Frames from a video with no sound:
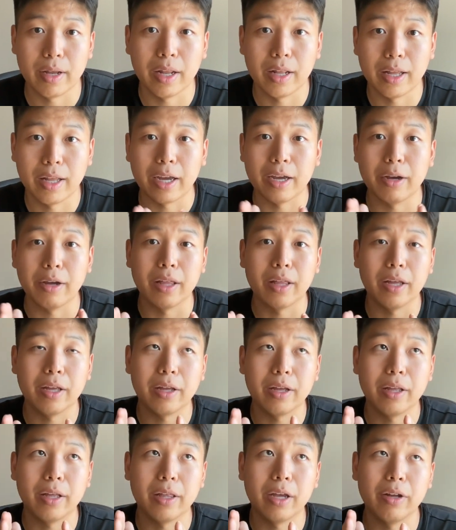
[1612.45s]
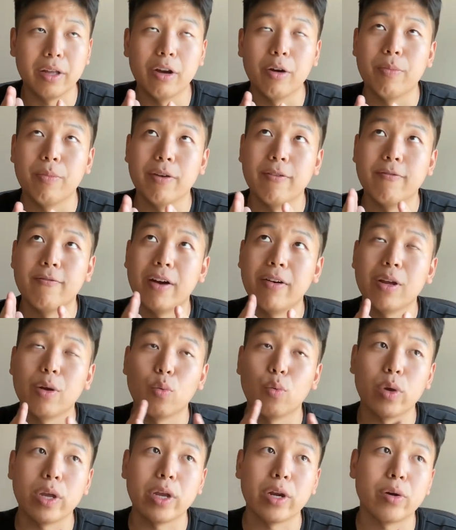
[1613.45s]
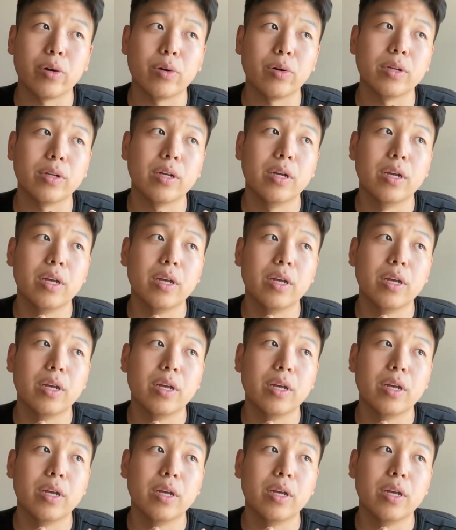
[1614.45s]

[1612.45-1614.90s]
Like it will be very weird